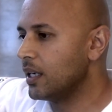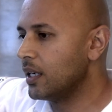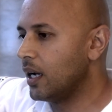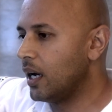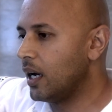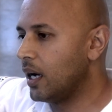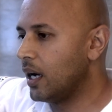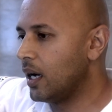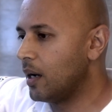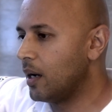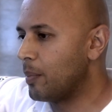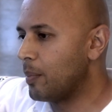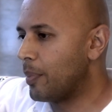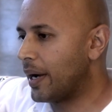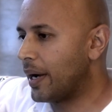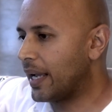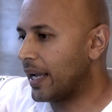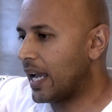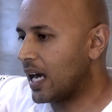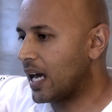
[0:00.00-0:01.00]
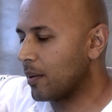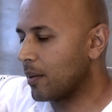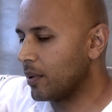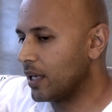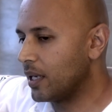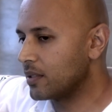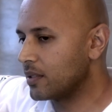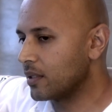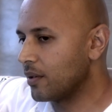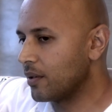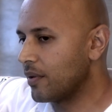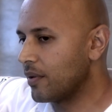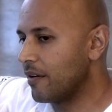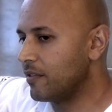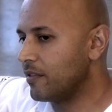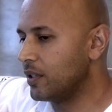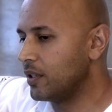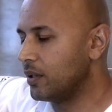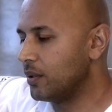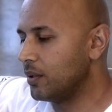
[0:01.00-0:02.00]
uh, by cannibalizing their
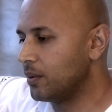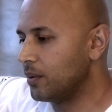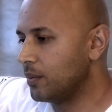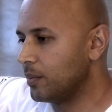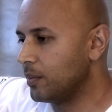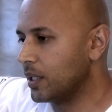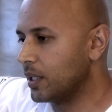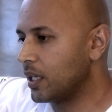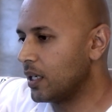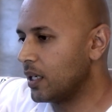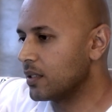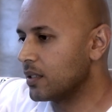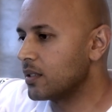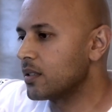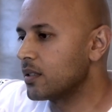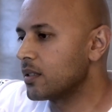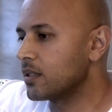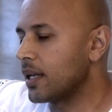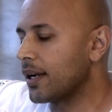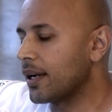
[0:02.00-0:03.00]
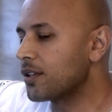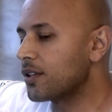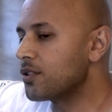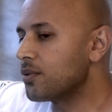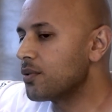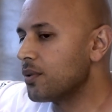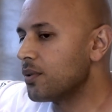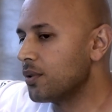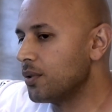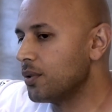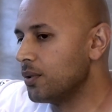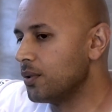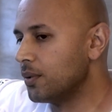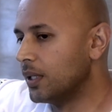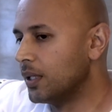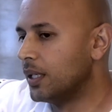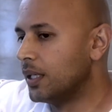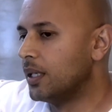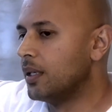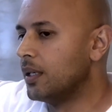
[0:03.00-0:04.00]
revenue because it's not a true
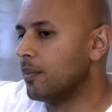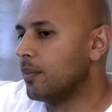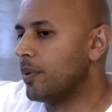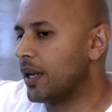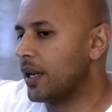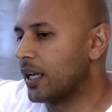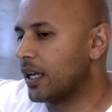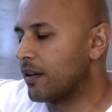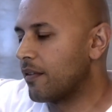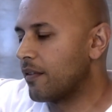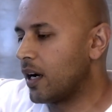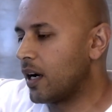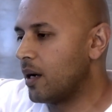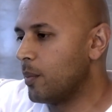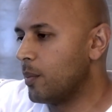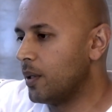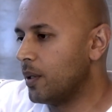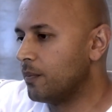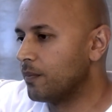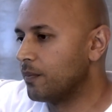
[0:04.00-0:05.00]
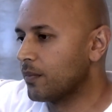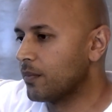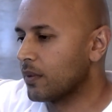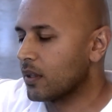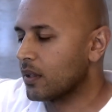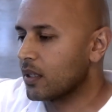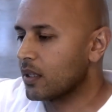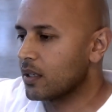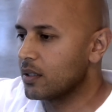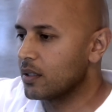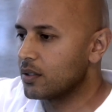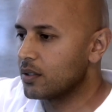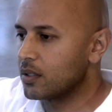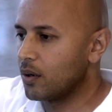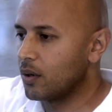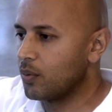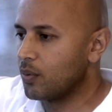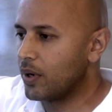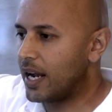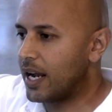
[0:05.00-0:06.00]
bidding environment
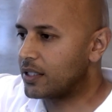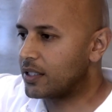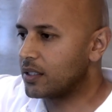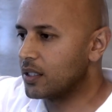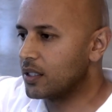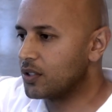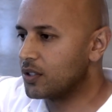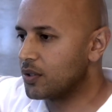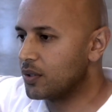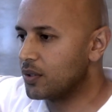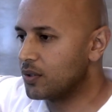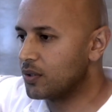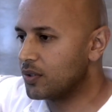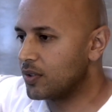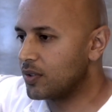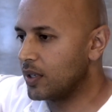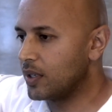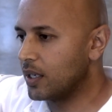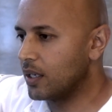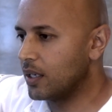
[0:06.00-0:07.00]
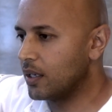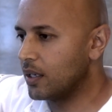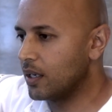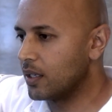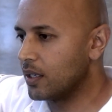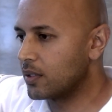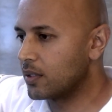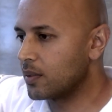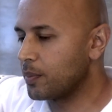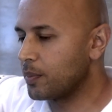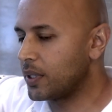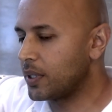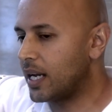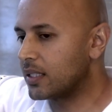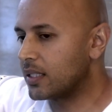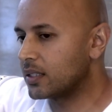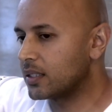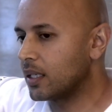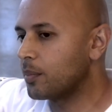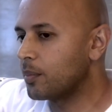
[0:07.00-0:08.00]
so we're actually introducing a supply
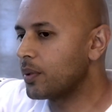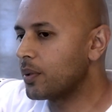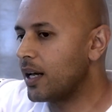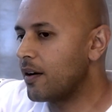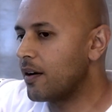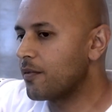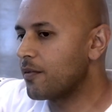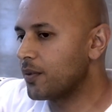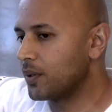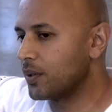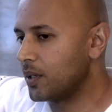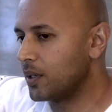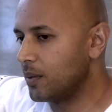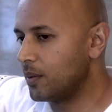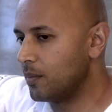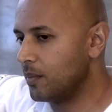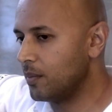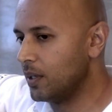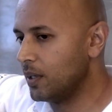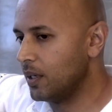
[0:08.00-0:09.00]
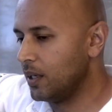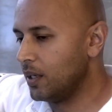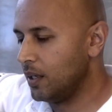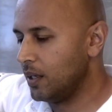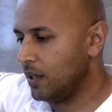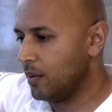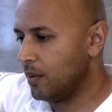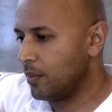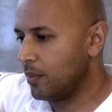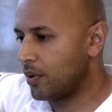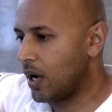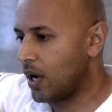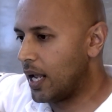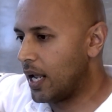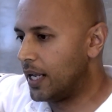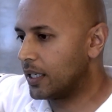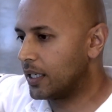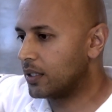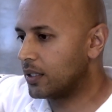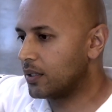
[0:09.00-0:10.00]
side platform
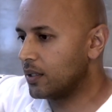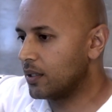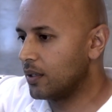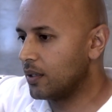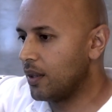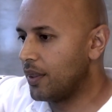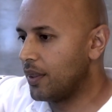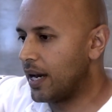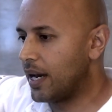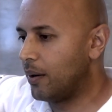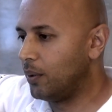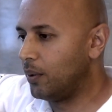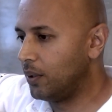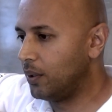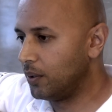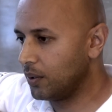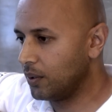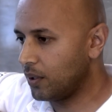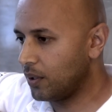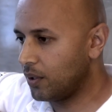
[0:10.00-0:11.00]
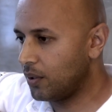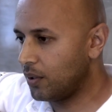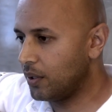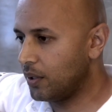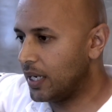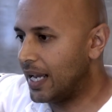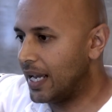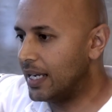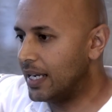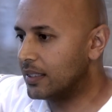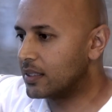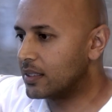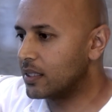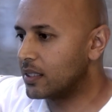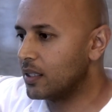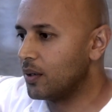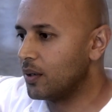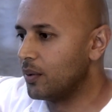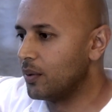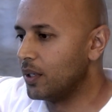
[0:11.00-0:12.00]
product that will create
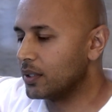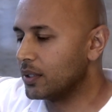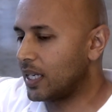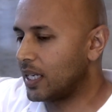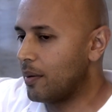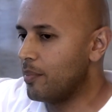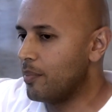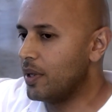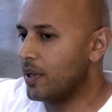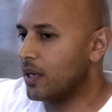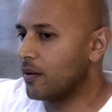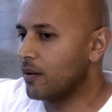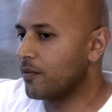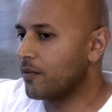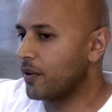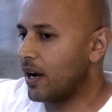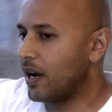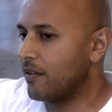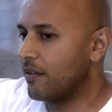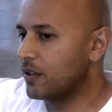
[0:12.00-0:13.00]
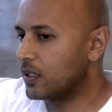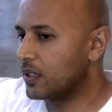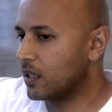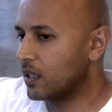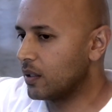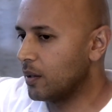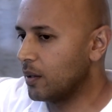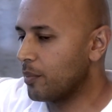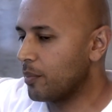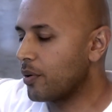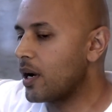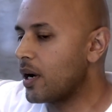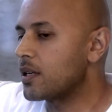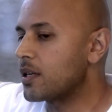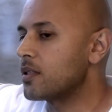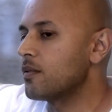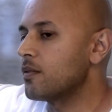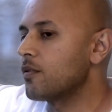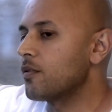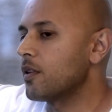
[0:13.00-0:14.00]
real-time bidding for every single
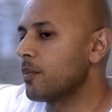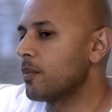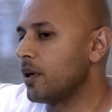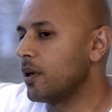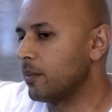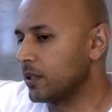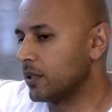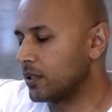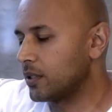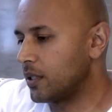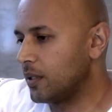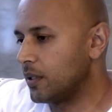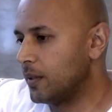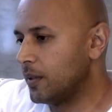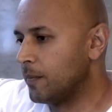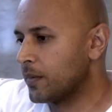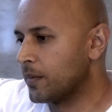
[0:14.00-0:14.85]
impression for the publisher.